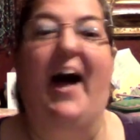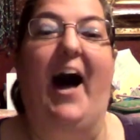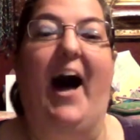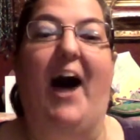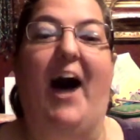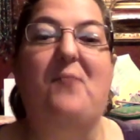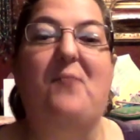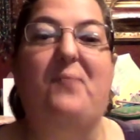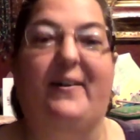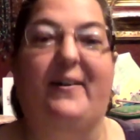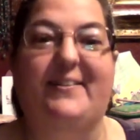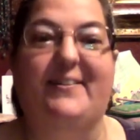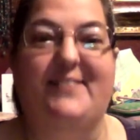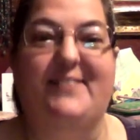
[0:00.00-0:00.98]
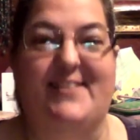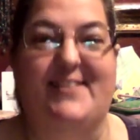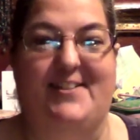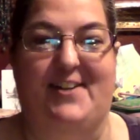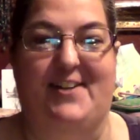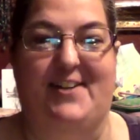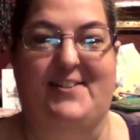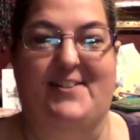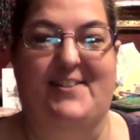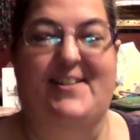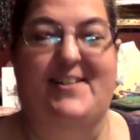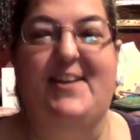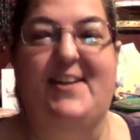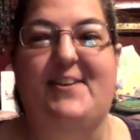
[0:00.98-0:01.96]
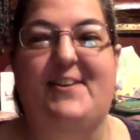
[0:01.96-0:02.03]
I'm welcome to suggestions.
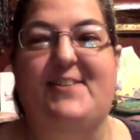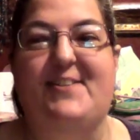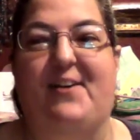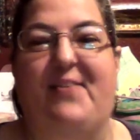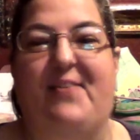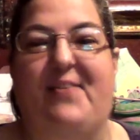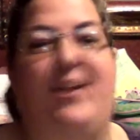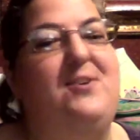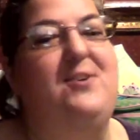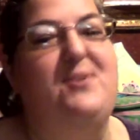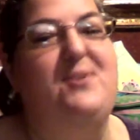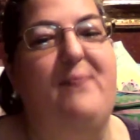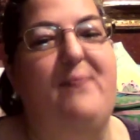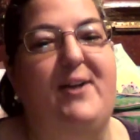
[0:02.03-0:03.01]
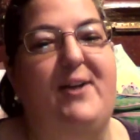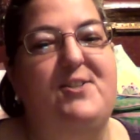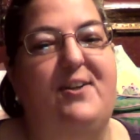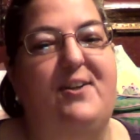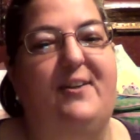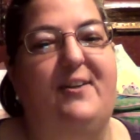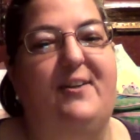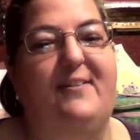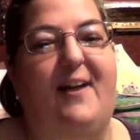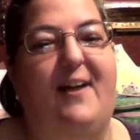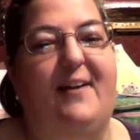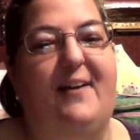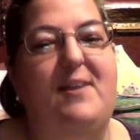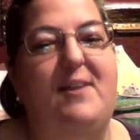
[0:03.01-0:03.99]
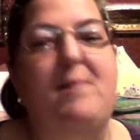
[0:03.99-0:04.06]
So thank you so much, and
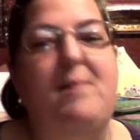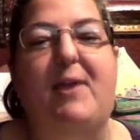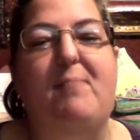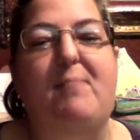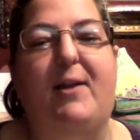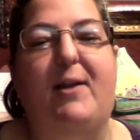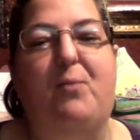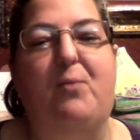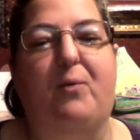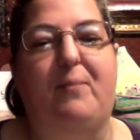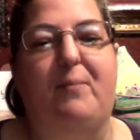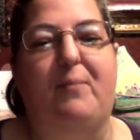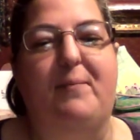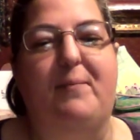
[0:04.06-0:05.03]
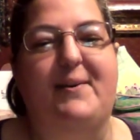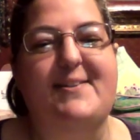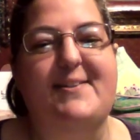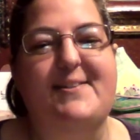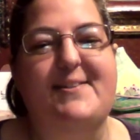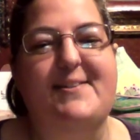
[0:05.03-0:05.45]
keep making many more videos.